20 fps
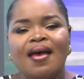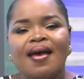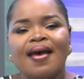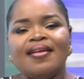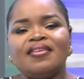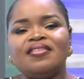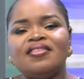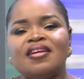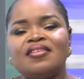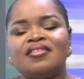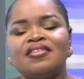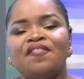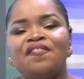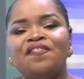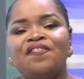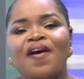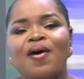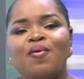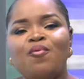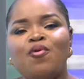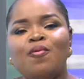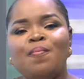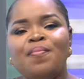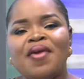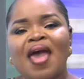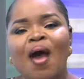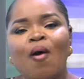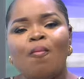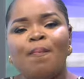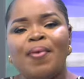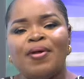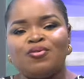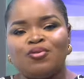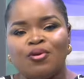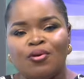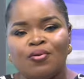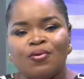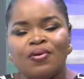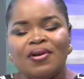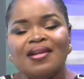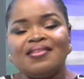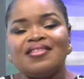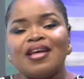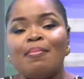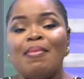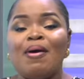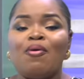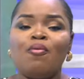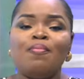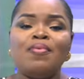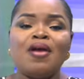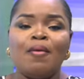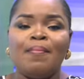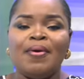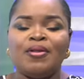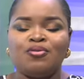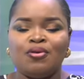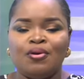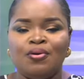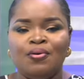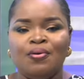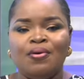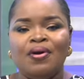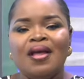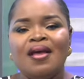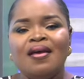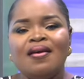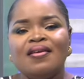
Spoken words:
et just a farm will be our better no, little back will be our better no.